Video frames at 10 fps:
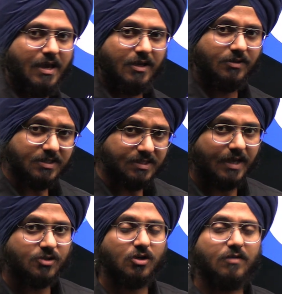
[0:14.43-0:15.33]
In this
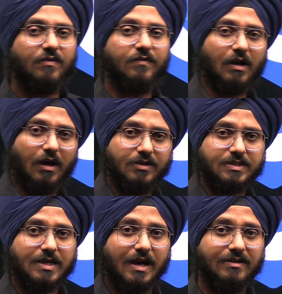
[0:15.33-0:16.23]
lecture, we will
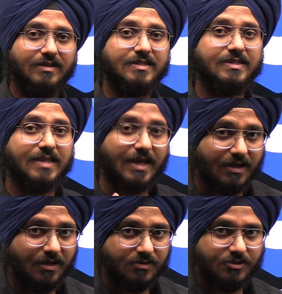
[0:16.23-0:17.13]
understand the
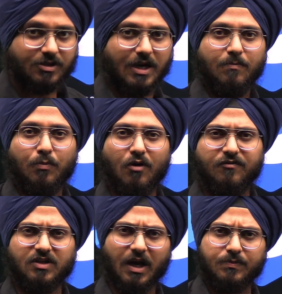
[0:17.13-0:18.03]
second type
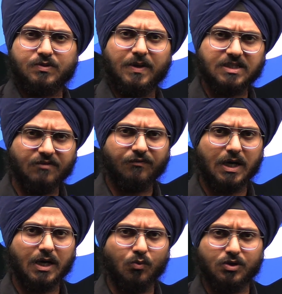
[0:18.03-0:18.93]
of type
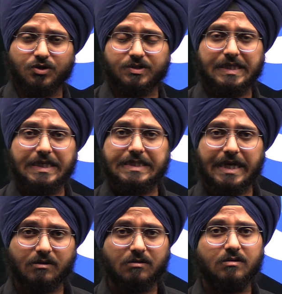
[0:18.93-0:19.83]
specifier, which is the
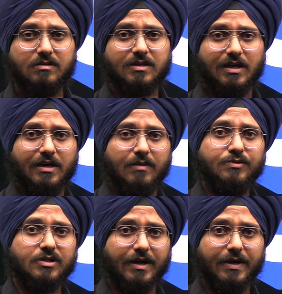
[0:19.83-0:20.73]
decltype
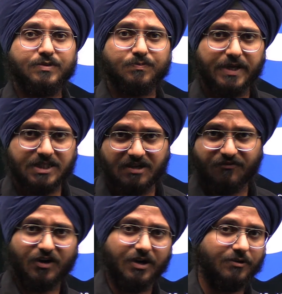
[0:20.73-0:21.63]
type
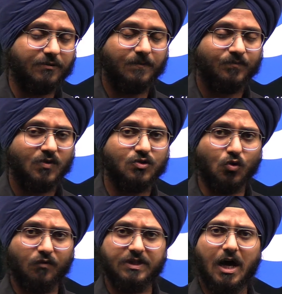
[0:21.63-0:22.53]
specifier.
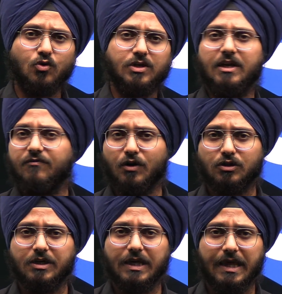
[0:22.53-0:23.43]
So without any
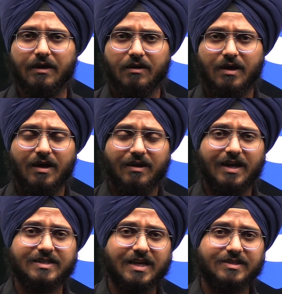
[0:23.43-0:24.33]
further delay,
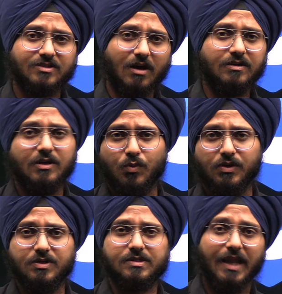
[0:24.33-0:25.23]
let's get started
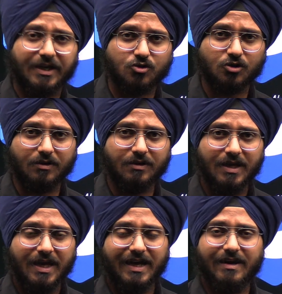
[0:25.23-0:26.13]
with this lecture
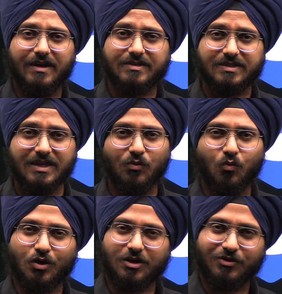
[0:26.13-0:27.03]
and let's see
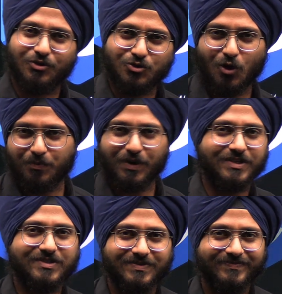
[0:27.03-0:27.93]
what are the
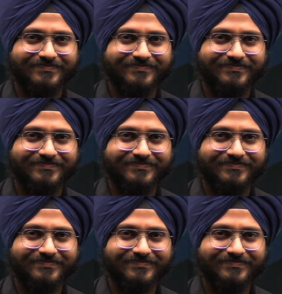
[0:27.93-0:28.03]
topics.